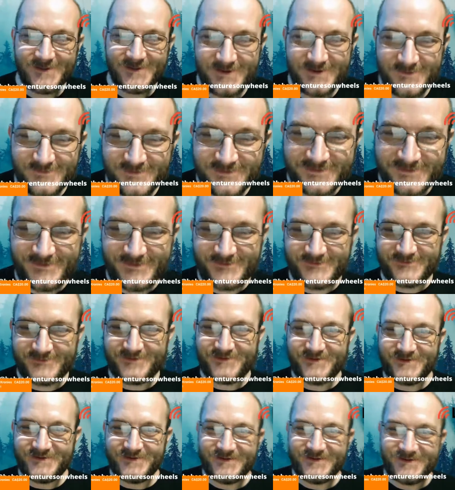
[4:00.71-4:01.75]
There we go.
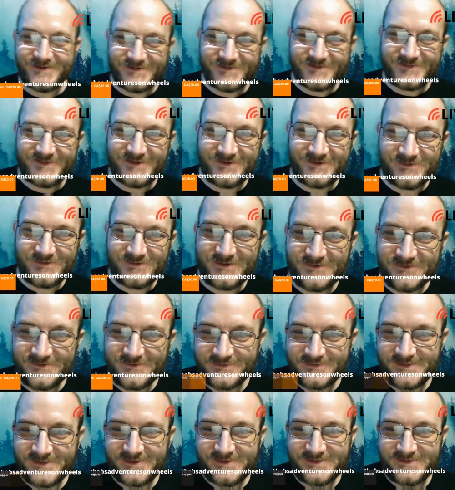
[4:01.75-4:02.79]
There we go.
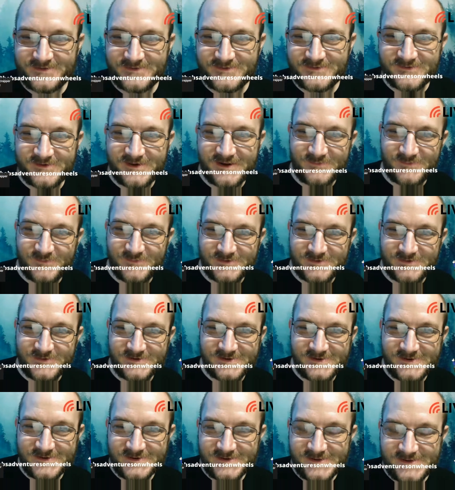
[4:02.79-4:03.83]
And thank you,
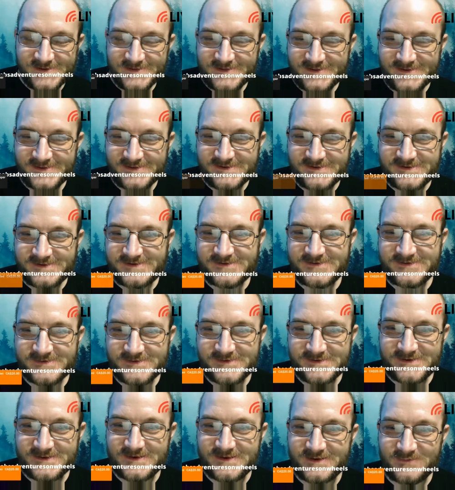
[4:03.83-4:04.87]
Scrapper. Thank you.
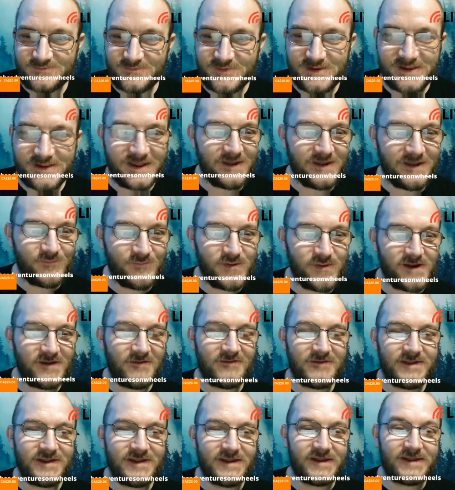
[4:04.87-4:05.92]
Yeah, I'm
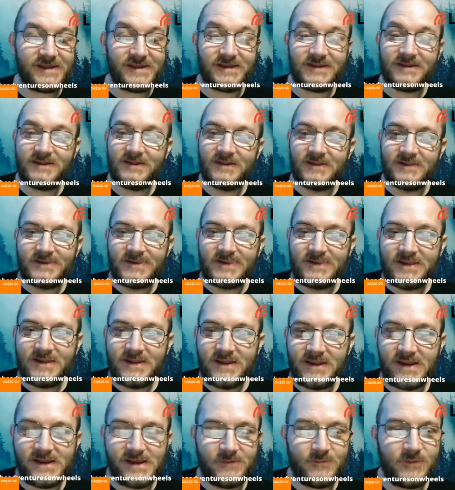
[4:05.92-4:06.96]
probably gonna
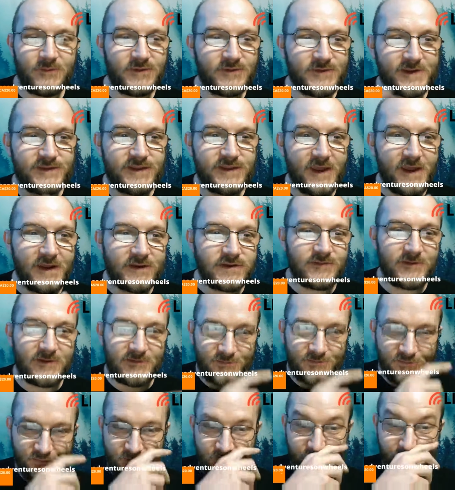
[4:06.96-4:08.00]
because I talked
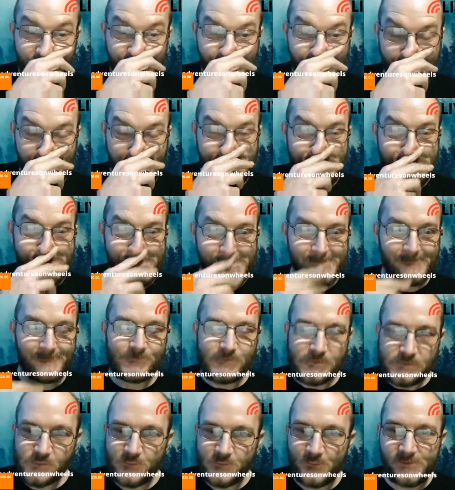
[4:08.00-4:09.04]
about this before
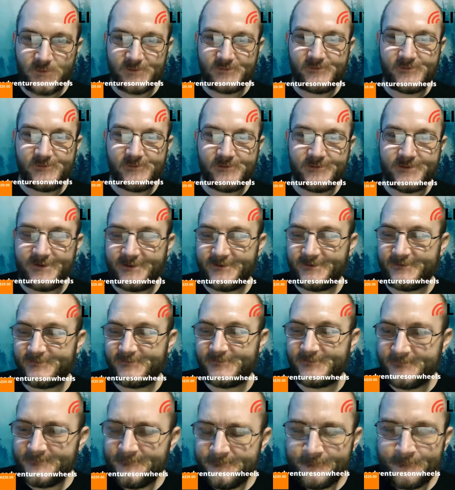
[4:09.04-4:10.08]
with you
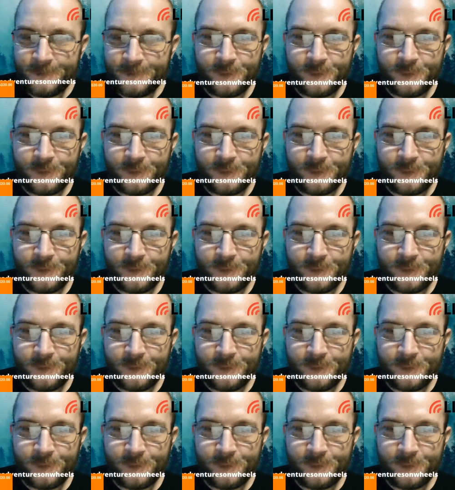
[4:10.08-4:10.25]
guys,